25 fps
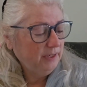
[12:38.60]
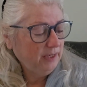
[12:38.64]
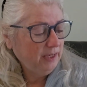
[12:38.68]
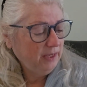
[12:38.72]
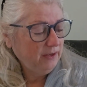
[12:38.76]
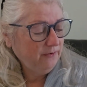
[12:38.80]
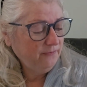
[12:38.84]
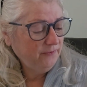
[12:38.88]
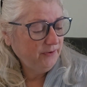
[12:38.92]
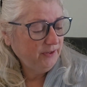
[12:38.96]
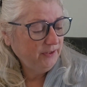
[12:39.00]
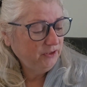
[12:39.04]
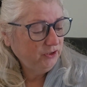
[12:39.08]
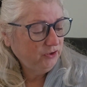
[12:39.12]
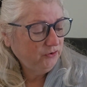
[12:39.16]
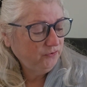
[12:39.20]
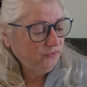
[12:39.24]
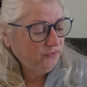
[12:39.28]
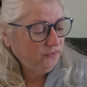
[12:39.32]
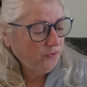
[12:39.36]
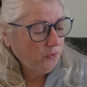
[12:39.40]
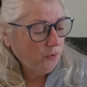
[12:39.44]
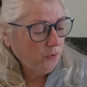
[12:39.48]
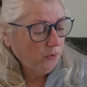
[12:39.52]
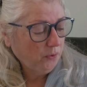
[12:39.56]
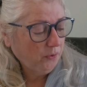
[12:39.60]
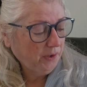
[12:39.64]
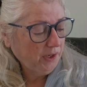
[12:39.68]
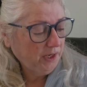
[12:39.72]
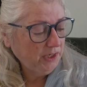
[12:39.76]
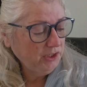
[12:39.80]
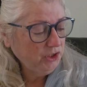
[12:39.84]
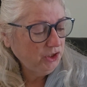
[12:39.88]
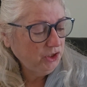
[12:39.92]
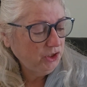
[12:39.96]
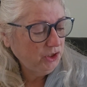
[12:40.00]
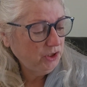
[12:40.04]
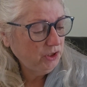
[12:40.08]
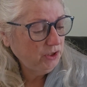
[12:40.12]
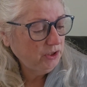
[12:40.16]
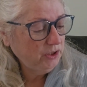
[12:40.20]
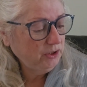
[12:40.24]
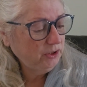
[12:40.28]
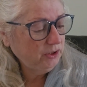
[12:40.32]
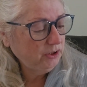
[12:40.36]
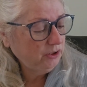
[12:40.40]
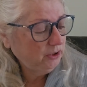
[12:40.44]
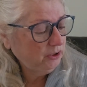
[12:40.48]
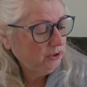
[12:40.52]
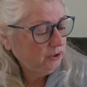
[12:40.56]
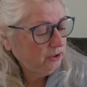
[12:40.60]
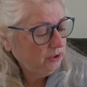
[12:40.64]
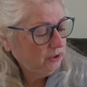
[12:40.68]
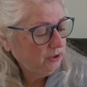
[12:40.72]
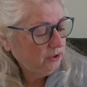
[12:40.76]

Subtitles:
if it's 4 inches